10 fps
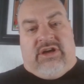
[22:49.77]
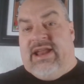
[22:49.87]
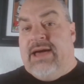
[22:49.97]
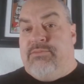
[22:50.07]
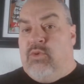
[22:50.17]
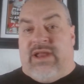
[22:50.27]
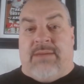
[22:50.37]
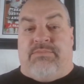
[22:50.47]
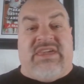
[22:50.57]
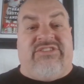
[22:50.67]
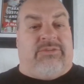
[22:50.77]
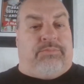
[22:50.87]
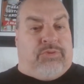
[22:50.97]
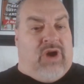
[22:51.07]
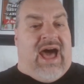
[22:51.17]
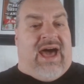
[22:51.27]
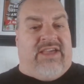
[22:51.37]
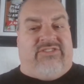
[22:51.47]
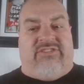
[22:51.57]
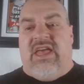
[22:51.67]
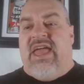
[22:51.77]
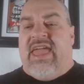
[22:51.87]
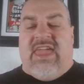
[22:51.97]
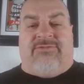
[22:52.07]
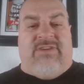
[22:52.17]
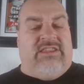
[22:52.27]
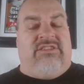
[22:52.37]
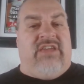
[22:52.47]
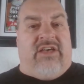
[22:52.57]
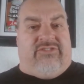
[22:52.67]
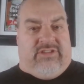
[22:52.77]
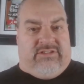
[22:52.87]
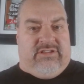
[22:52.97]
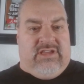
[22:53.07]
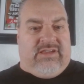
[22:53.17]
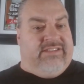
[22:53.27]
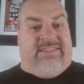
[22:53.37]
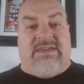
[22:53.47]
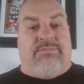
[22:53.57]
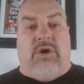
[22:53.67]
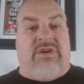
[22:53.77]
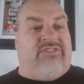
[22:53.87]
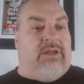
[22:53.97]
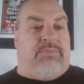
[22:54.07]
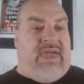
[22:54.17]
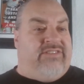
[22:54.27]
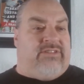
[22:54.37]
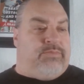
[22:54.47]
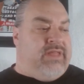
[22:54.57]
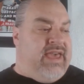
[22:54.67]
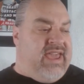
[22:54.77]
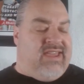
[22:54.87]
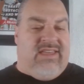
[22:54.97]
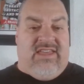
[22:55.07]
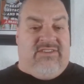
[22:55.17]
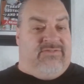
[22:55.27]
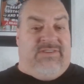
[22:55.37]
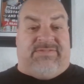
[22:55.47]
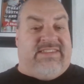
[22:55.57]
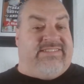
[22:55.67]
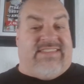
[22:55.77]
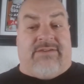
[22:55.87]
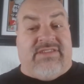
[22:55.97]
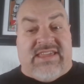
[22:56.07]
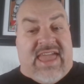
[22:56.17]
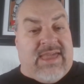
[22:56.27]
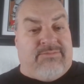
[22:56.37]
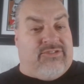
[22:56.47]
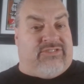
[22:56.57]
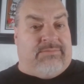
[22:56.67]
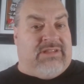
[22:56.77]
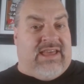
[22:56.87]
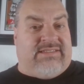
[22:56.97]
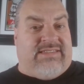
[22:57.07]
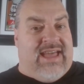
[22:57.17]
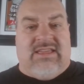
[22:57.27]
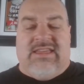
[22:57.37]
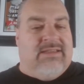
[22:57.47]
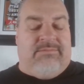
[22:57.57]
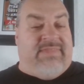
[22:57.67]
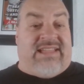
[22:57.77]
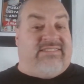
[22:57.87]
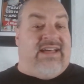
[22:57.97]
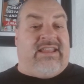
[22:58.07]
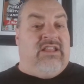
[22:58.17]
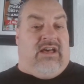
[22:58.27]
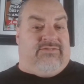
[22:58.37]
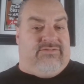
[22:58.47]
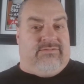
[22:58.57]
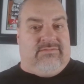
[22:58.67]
Would I be surprised if it doesn't? Because I think Bogey's on pace to play 57 games or something like that. That's not enough.